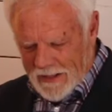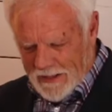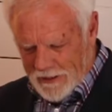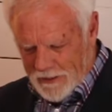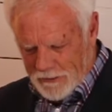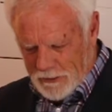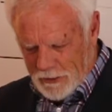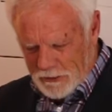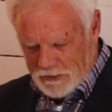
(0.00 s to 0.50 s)

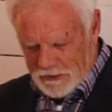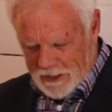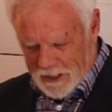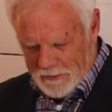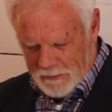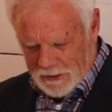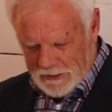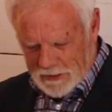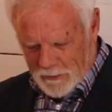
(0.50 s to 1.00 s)
There are two
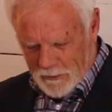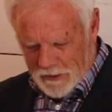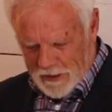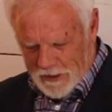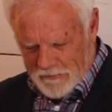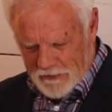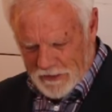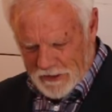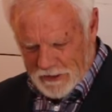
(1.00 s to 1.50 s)
statements I want
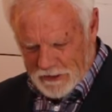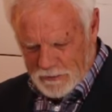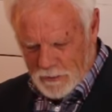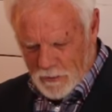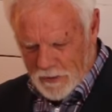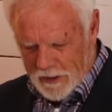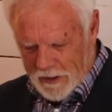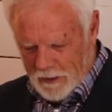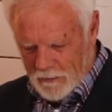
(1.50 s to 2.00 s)
to give you this
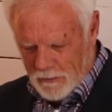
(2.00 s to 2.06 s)
morning.